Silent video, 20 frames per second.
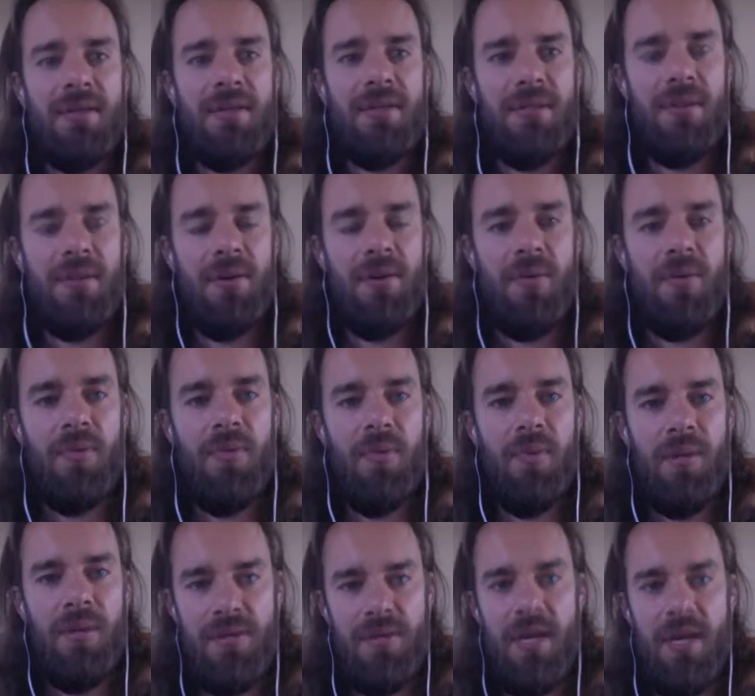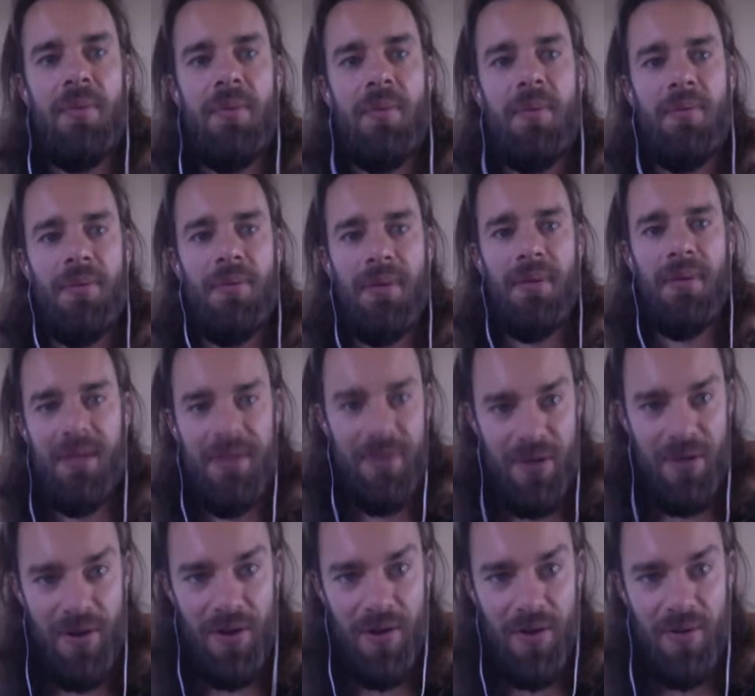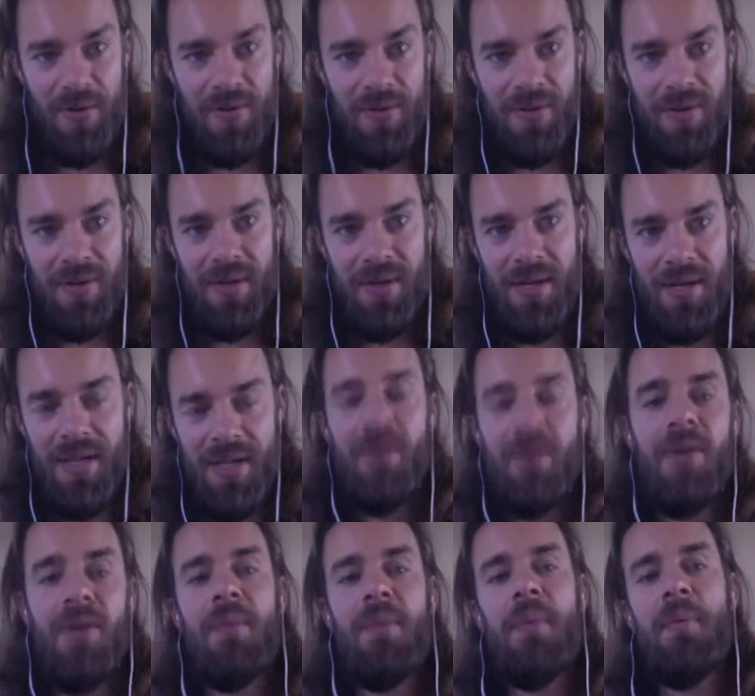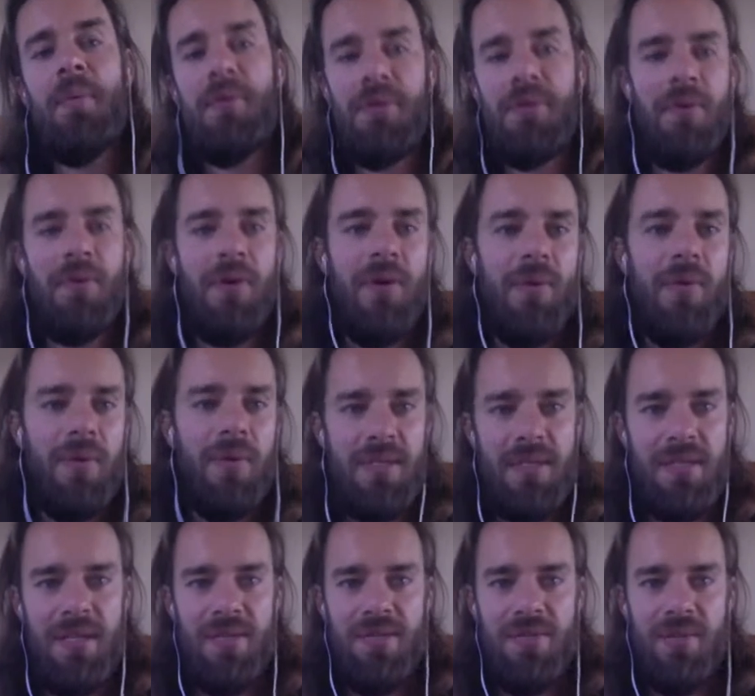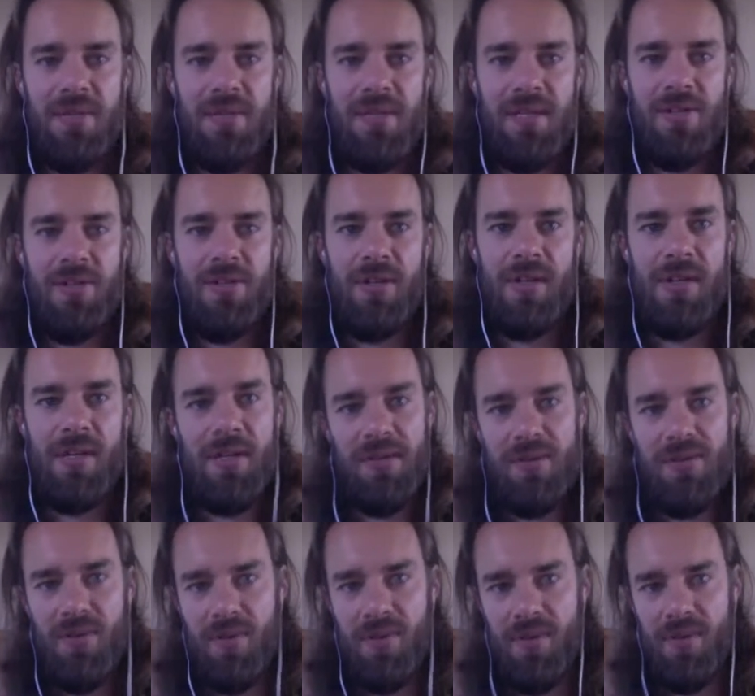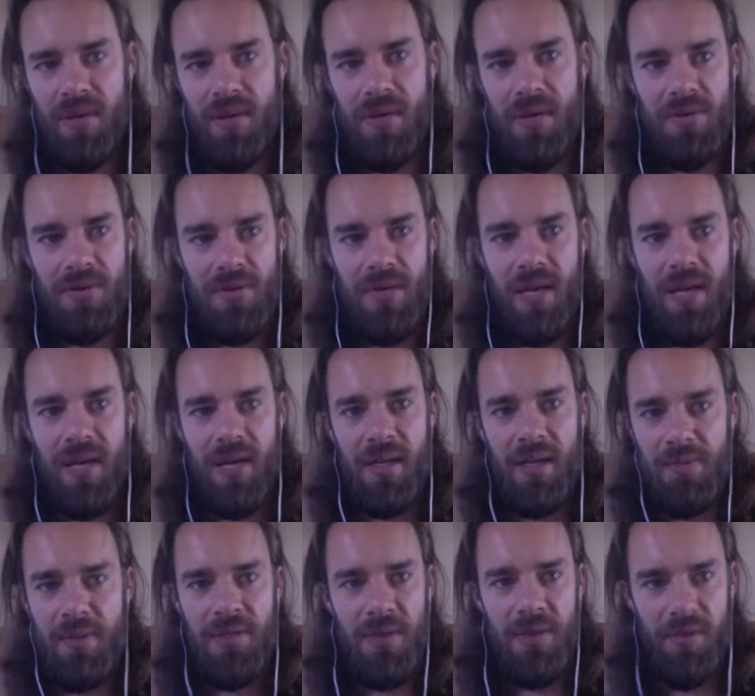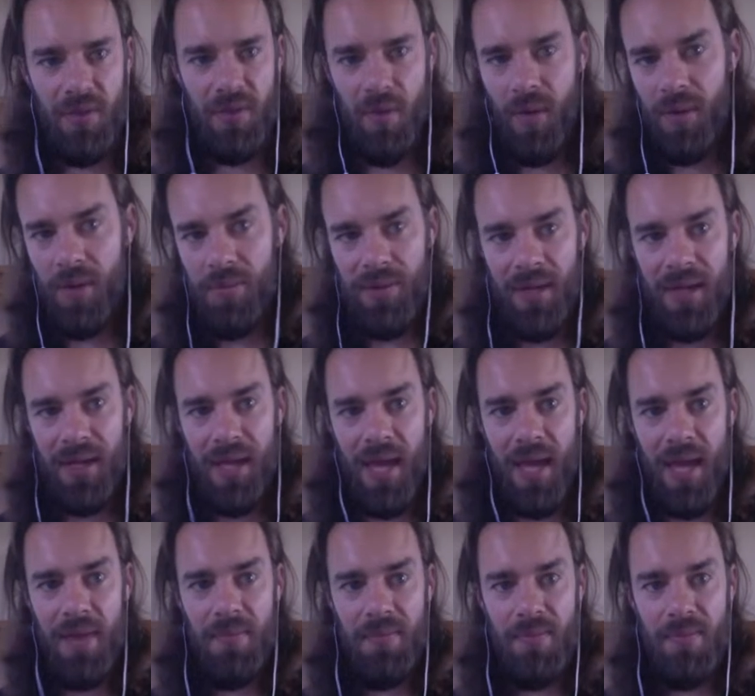So when you tell people like, no, a lot of people don't know what decentralization is or don't understand, especially if they want to play a game.